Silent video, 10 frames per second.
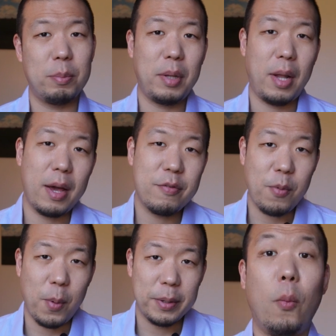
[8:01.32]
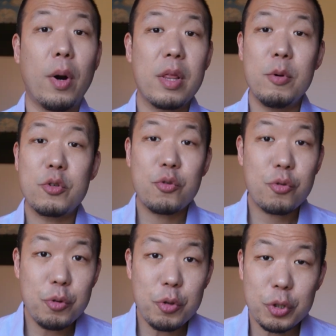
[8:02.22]
apply for. One of the most
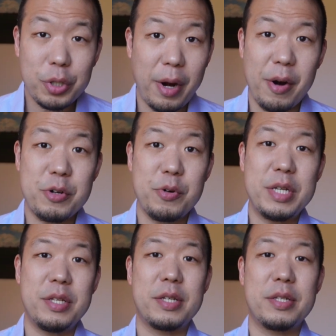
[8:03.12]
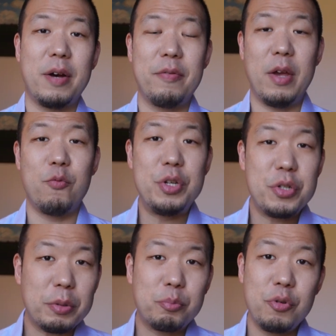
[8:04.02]
crucial characteristics of a
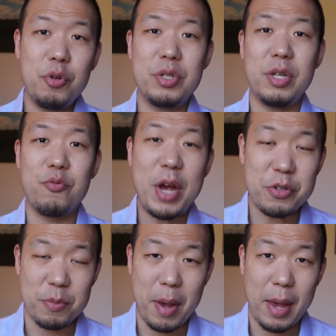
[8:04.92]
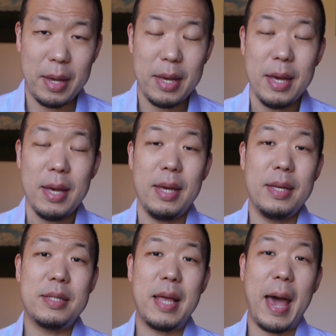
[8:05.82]
result producing resume
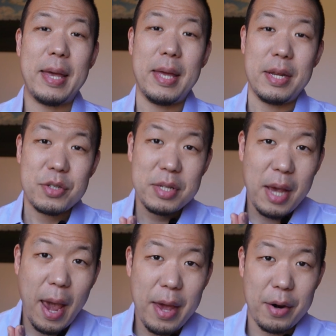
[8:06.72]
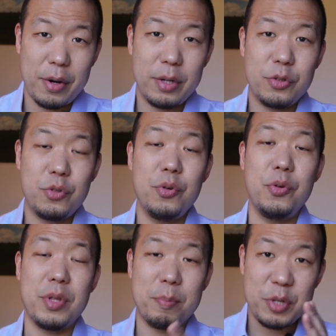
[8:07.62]
is that it is catered to
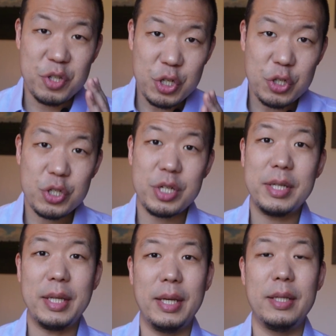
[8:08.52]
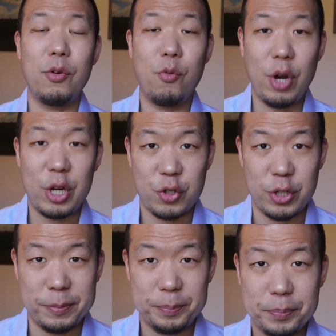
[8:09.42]
the position in
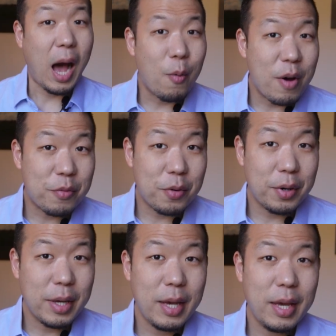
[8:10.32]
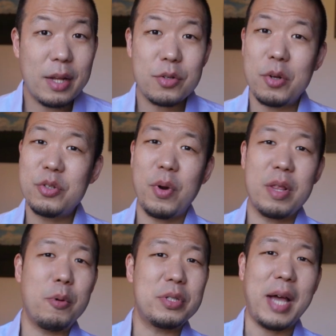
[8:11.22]
question. However, it is also one of the
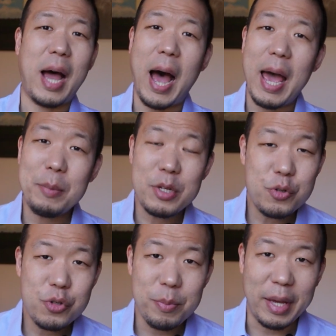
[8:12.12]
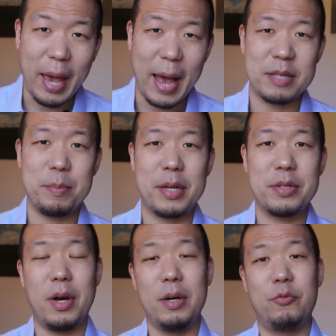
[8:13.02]
most time consuming aspects
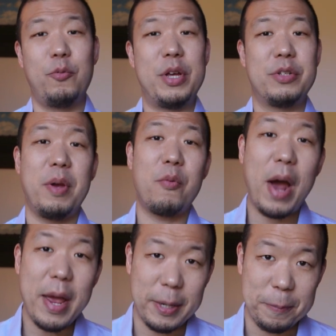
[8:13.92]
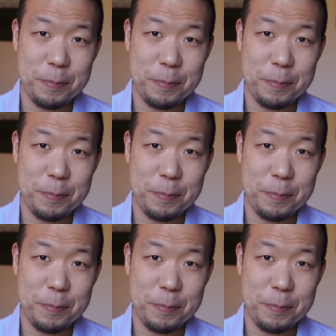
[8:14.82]
of resume writing.